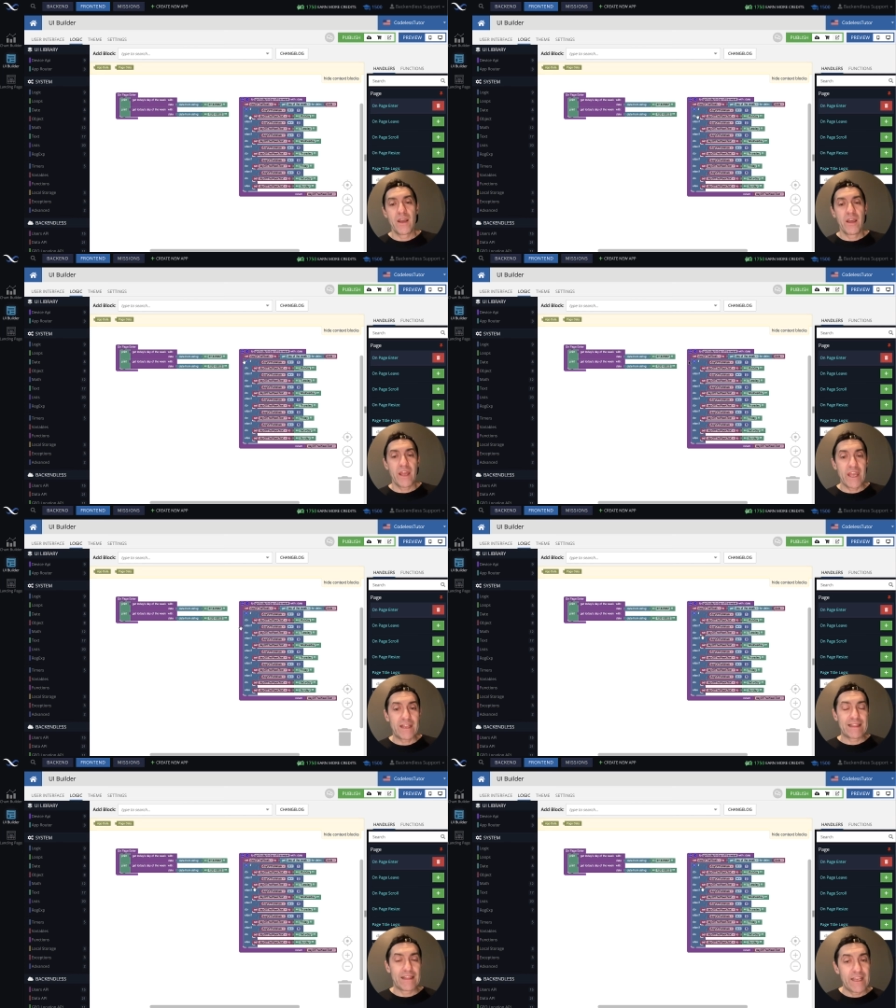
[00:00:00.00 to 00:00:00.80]

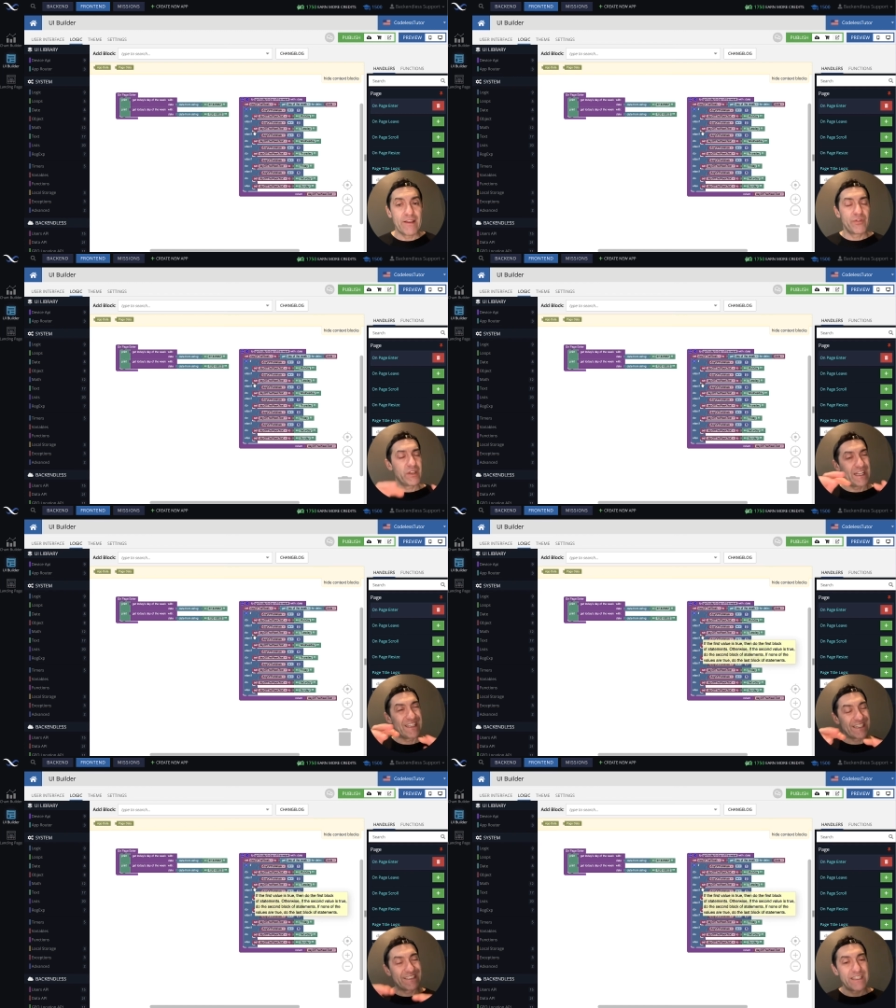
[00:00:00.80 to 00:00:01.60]
it lives and it
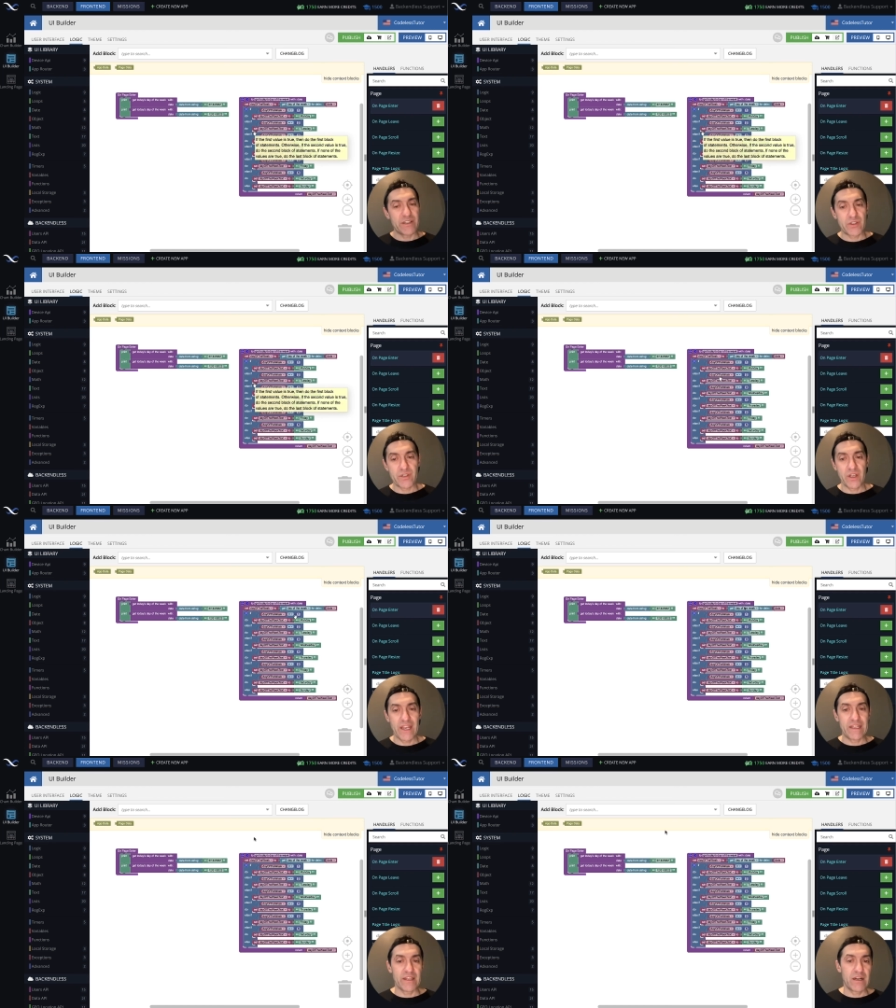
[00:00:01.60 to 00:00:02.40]
exists
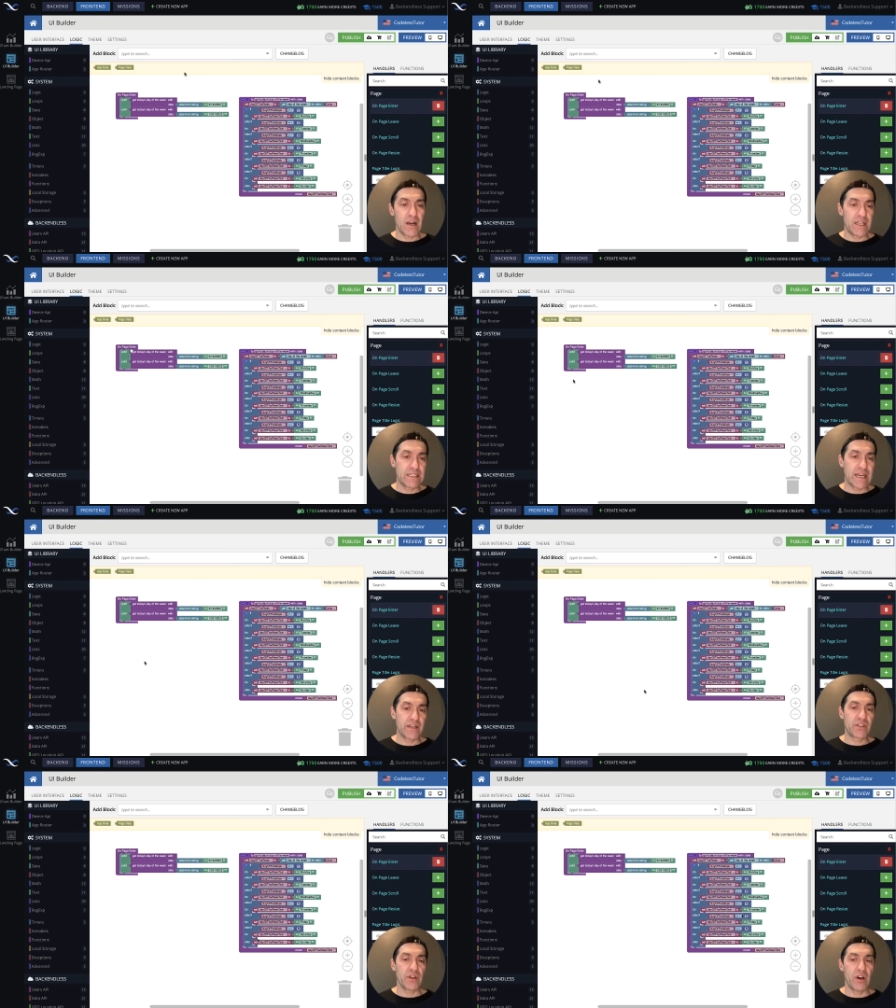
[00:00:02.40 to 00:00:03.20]
in the
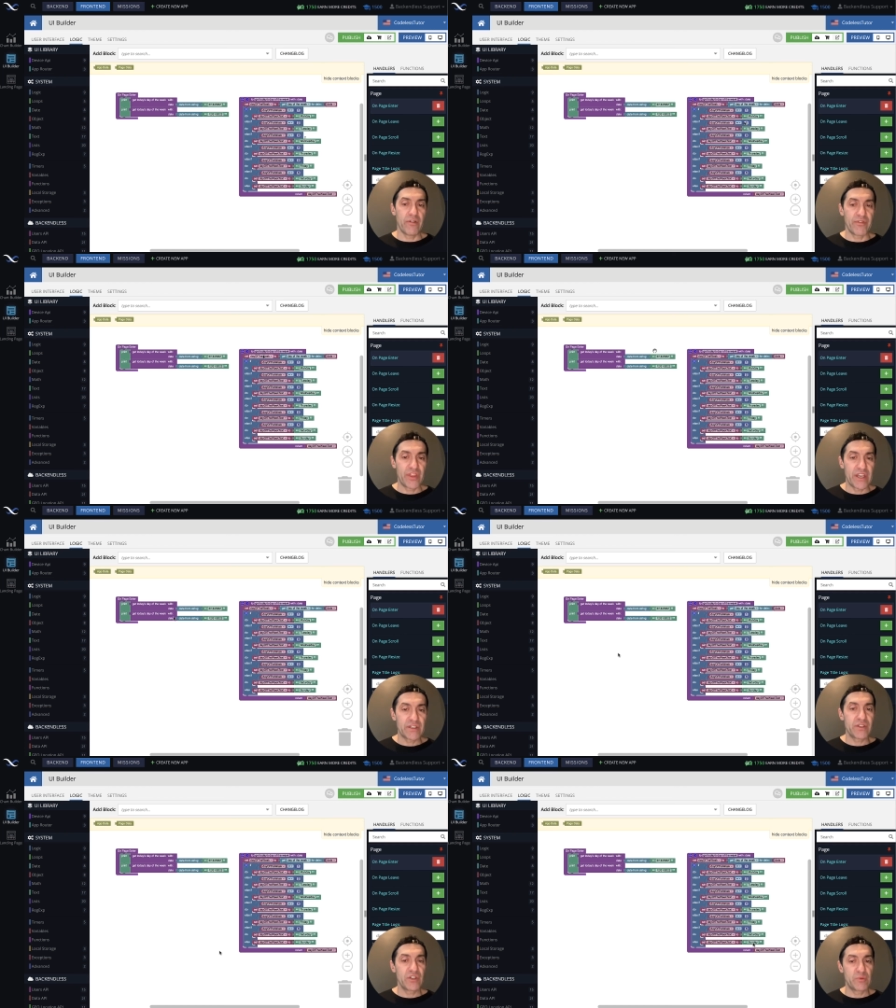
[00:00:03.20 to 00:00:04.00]
context of this
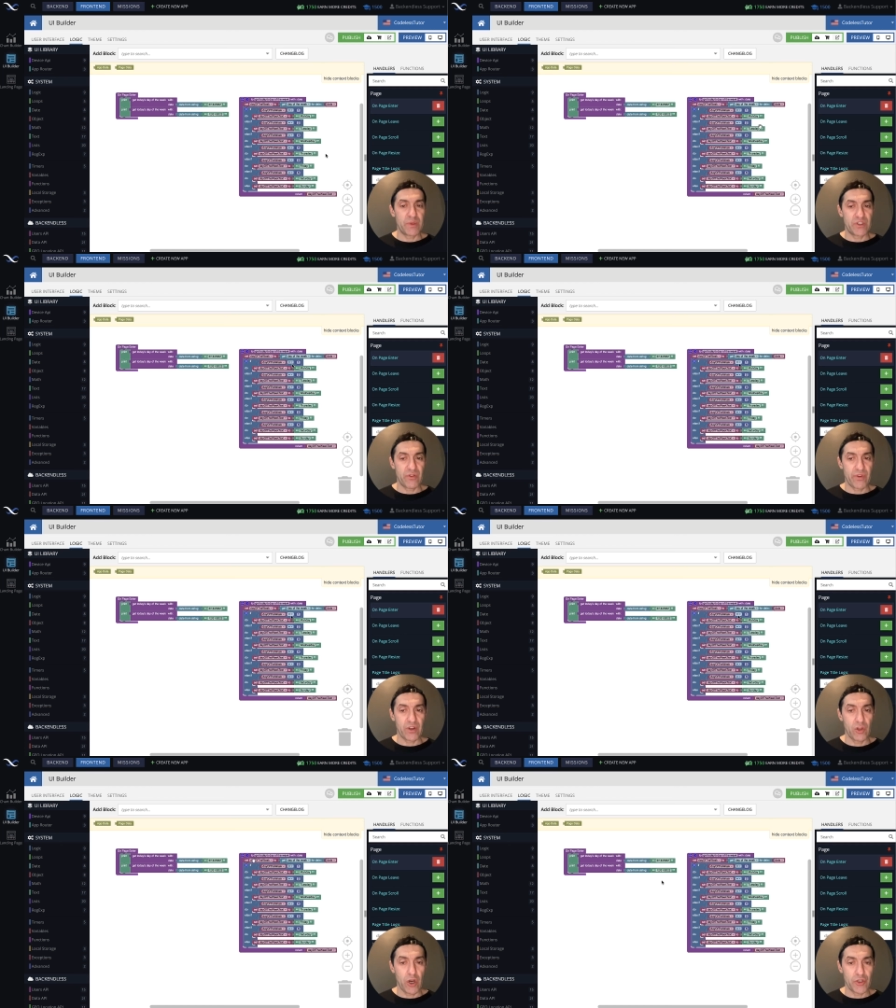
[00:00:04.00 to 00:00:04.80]
specific
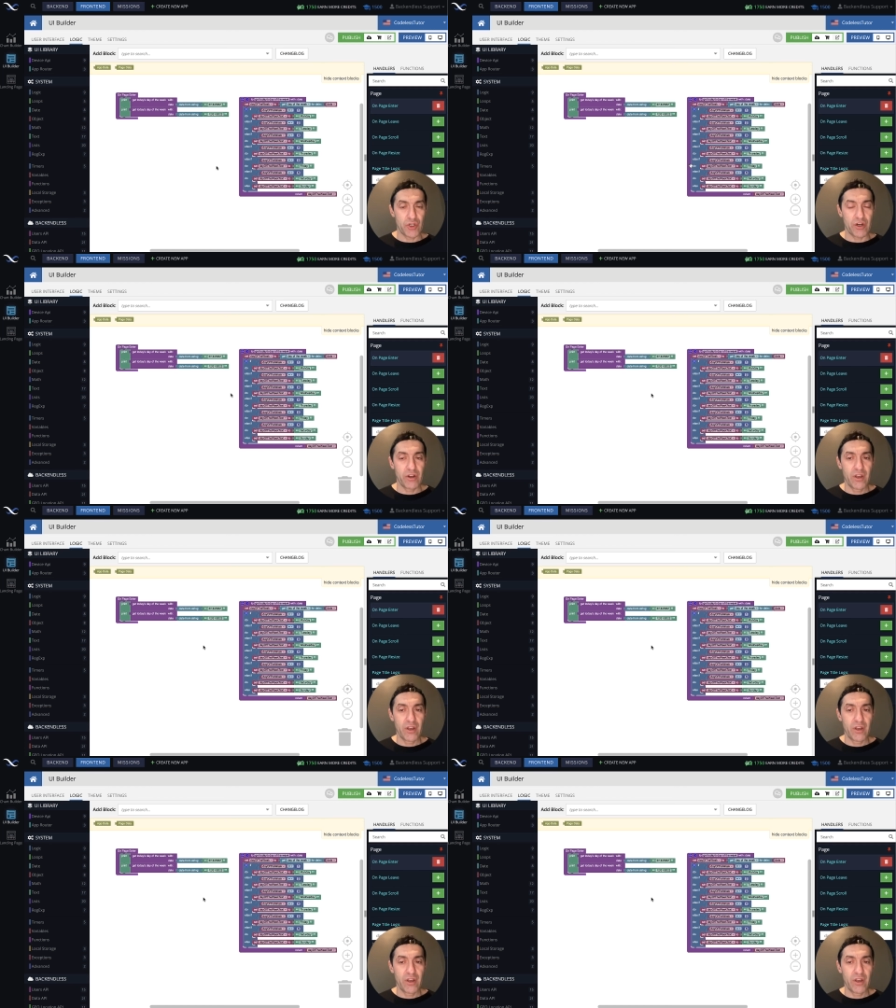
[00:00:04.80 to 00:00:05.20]
logic.